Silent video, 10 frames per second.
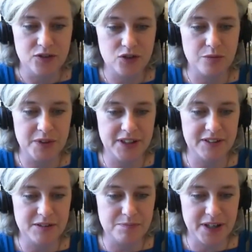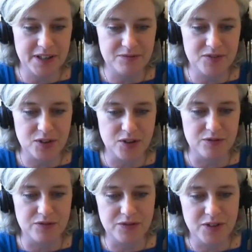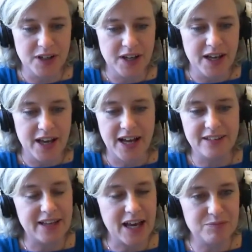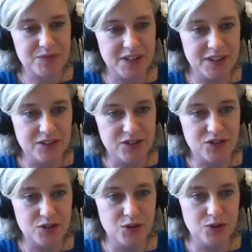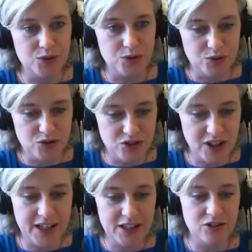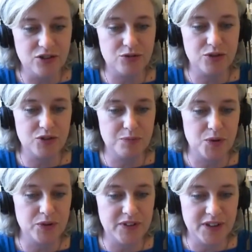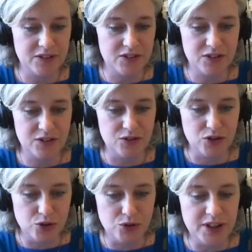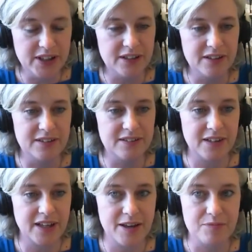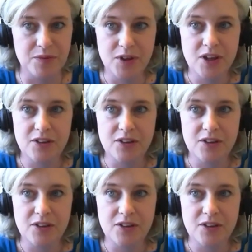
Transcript: dominated by sort of adapting to change, responding to new needs, um,